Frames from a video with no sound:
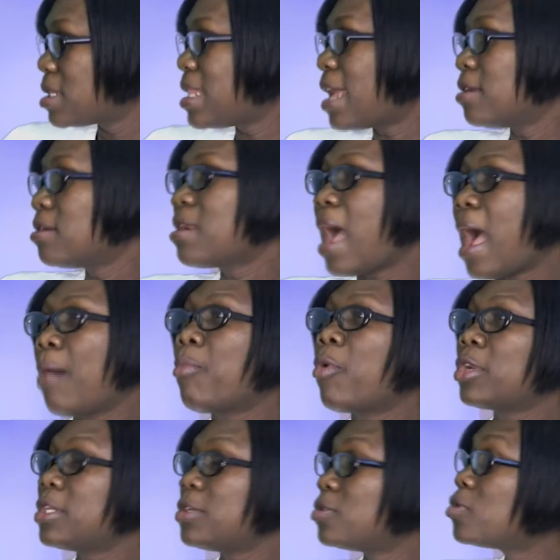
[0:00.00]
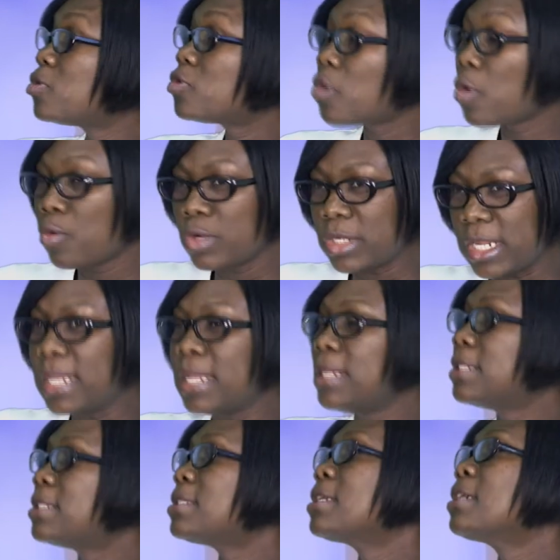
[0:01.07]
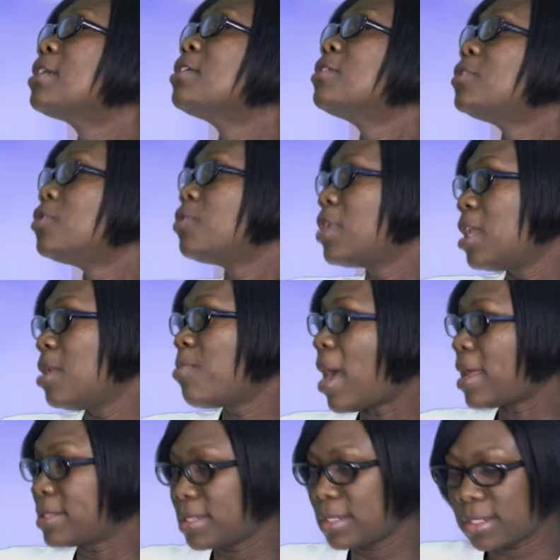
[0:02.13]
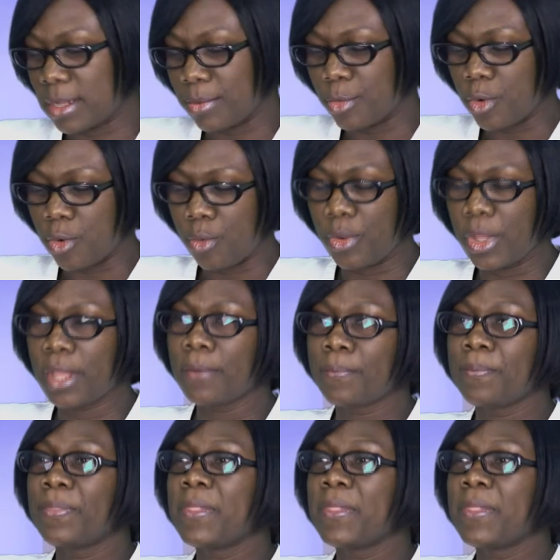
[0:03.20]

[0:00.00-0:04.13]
that our body so needs to keep our system going.